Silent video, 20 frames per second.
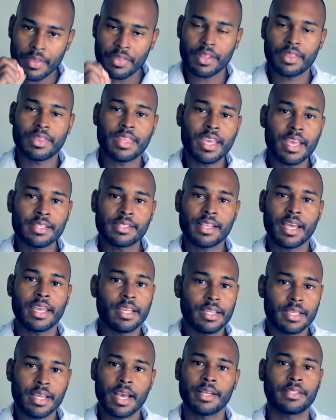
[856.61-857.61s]
in the things that
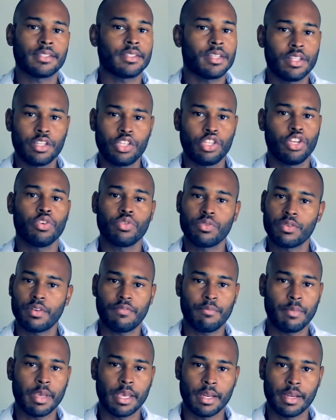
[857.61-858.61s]
he does to the children
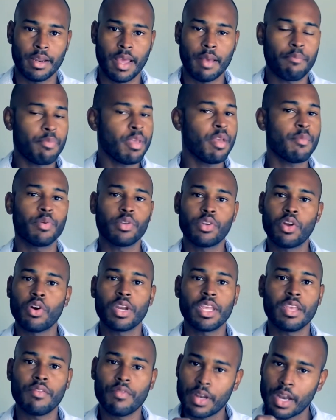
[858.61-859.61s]
of men, and people
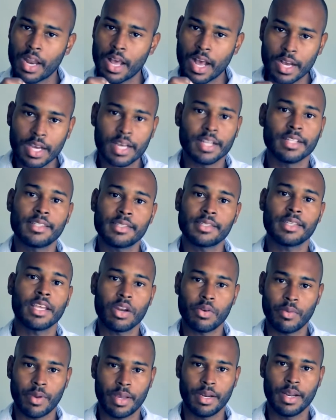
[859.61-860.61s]
don't even
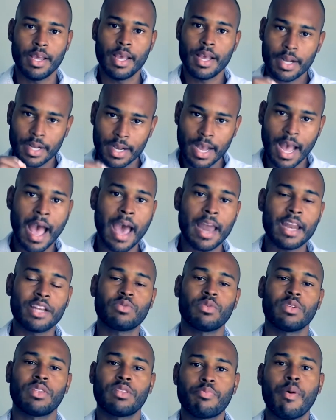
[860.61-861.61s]
consider it. God
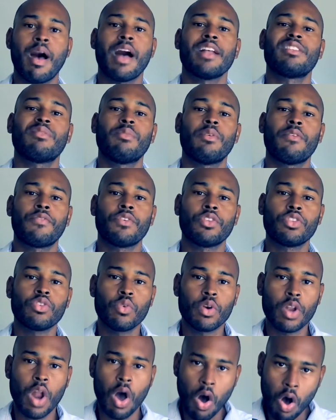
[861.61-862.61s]
is responsible for
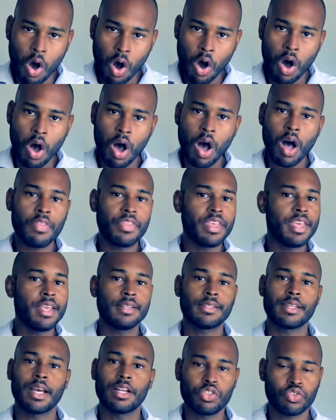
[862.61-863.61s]
doing all
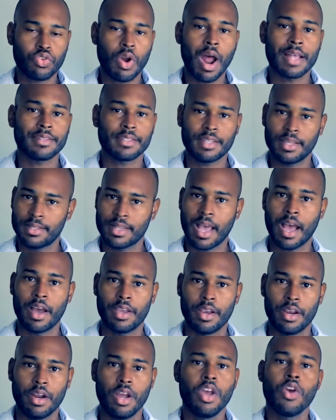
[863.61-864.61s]
these atrocities
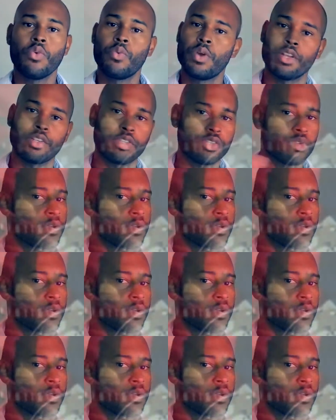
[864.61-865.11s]
out here. When the